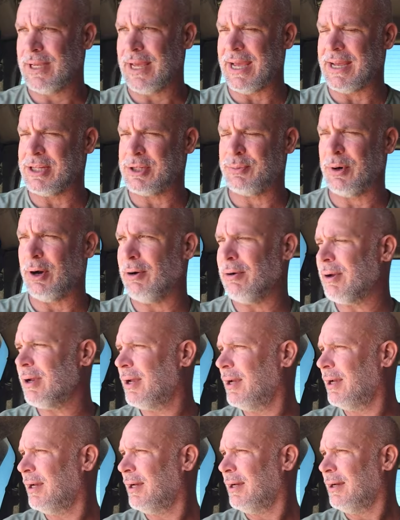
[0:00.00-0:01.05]
gauge broke.
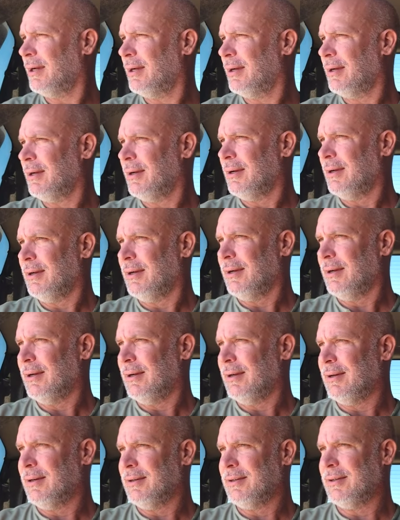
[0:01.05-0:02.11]

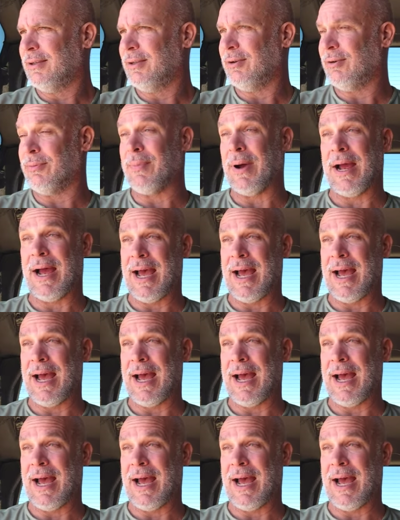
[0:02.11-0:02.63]
Good Lord,